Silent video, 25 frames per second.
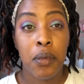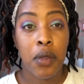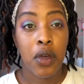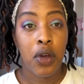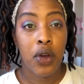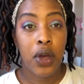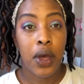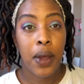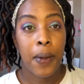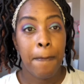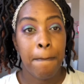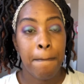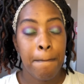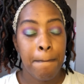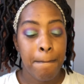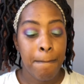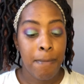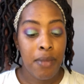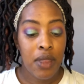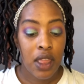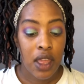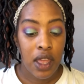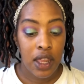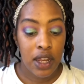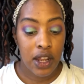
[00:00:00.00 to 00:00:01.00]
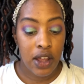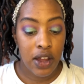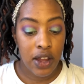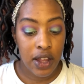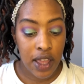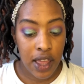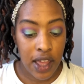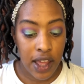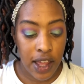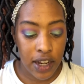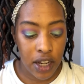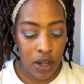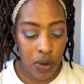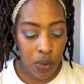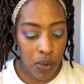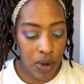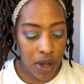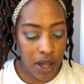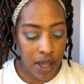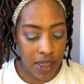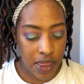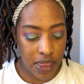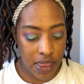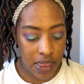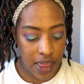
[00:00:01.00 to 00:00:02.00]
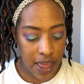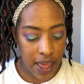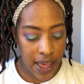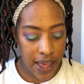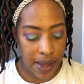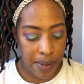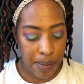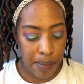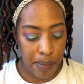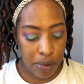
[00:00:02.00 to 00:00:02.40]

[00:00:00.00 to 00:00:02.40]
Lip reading: Okay, now I kind of want that